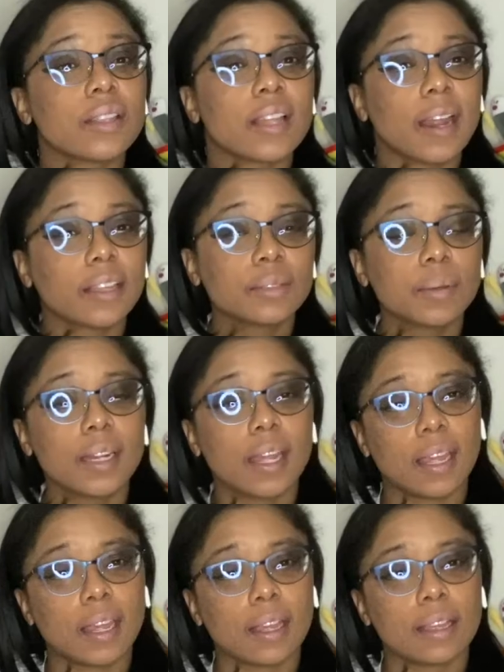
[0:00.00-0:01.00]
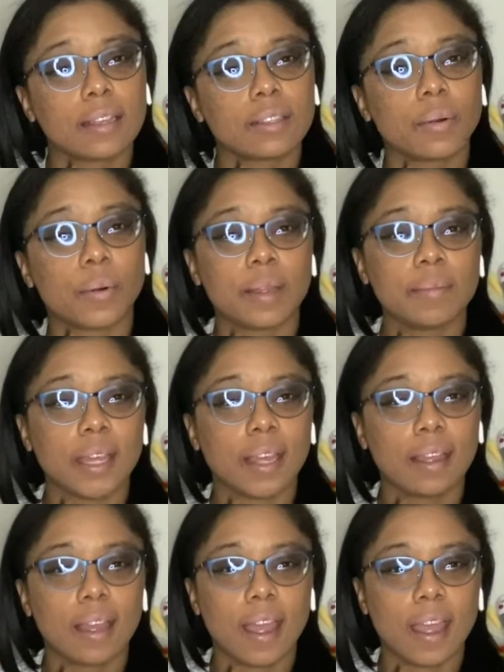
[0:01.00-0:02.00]
next one is
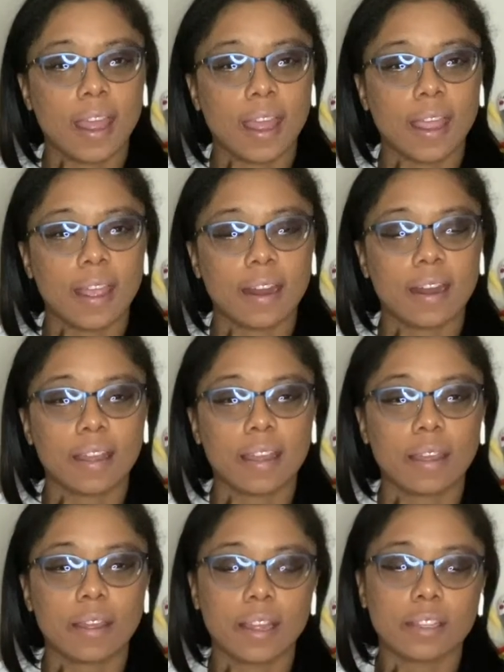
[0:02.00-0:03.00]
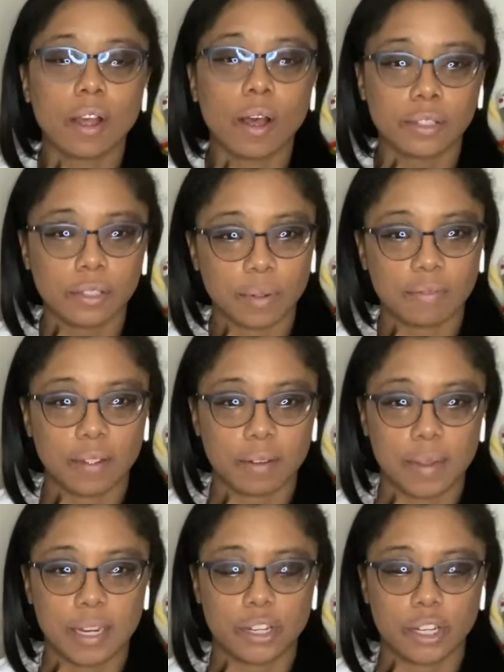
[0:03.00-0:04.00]
Horimiya, and it is also on
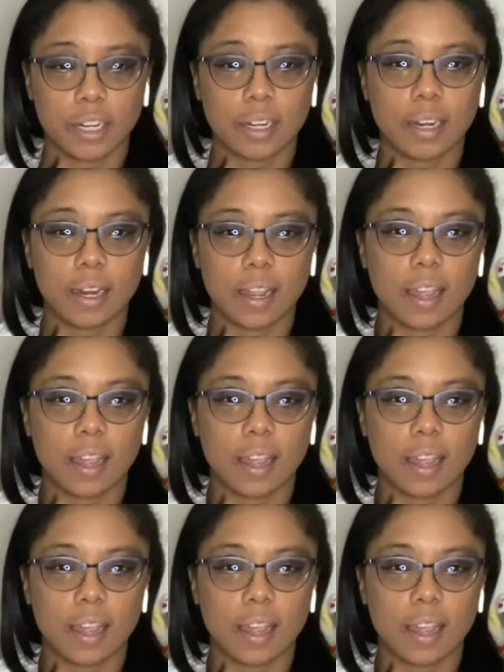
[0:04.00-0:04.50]
Funimation,